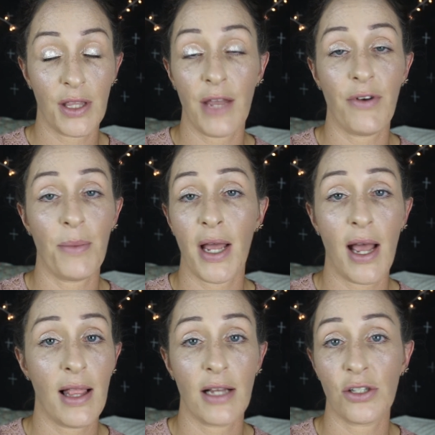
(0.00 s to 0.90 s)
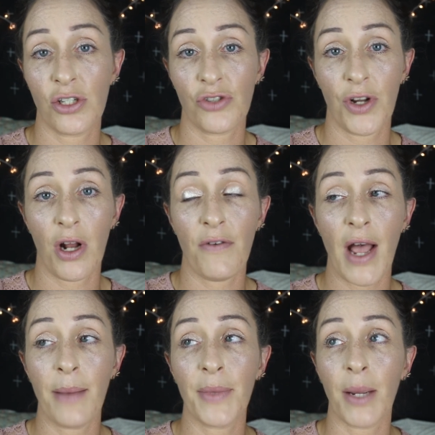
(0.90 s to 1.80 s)
They rip my eyelashes straight off.
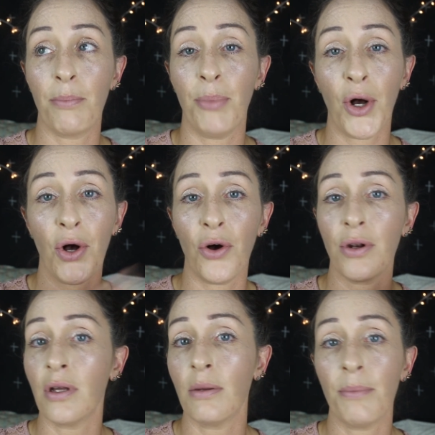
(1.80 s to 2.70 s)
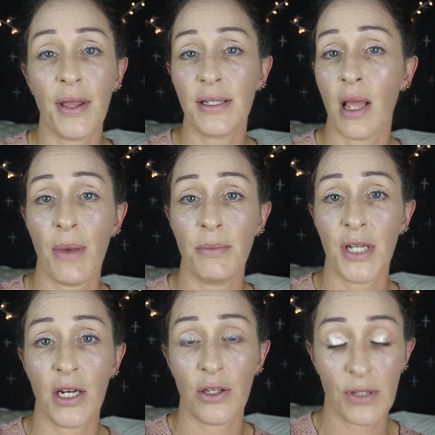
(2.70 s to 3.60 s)
I'm like bald by the time I'm
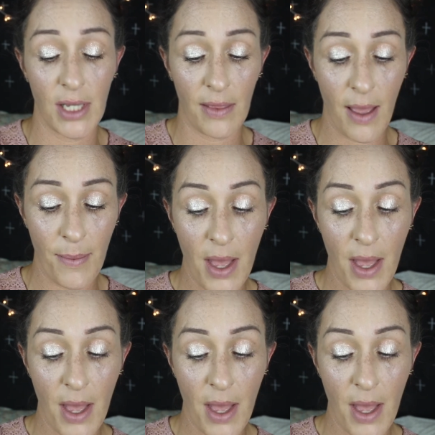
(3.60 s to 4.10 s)
done using them.